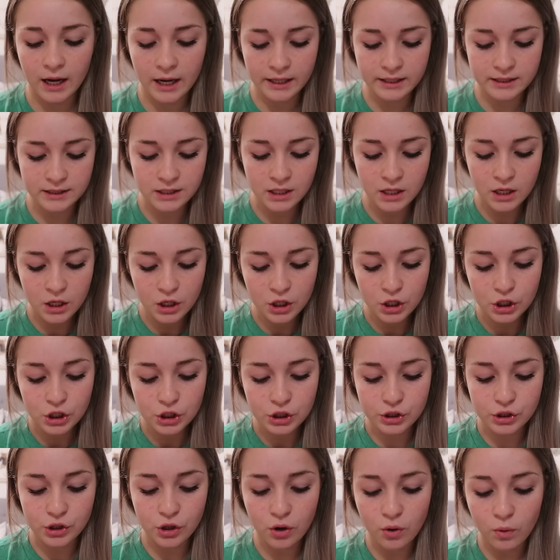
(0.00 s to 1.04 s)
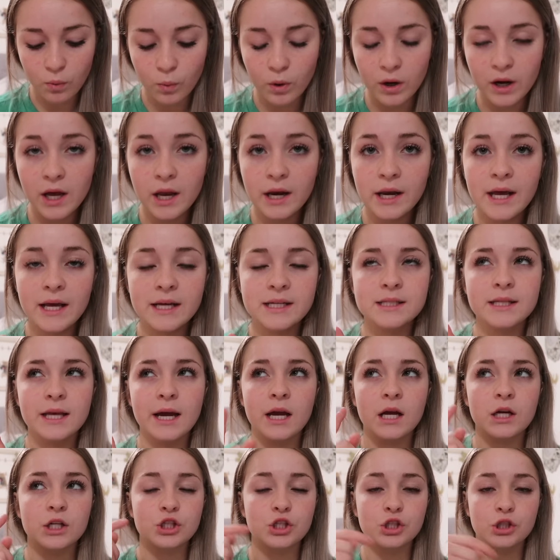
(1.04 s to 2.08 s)
kinds. So one is
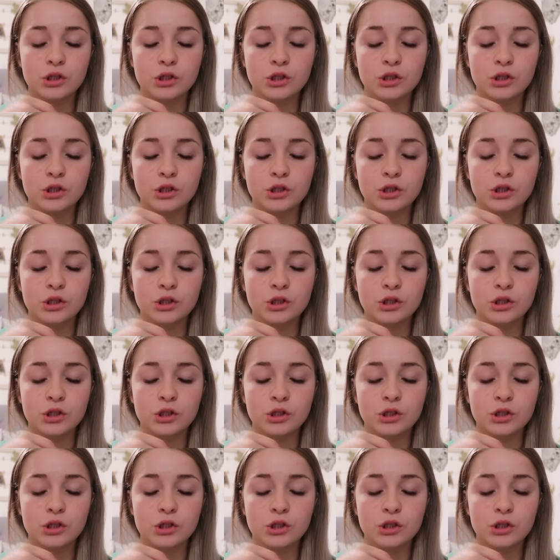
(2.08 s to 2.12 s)
like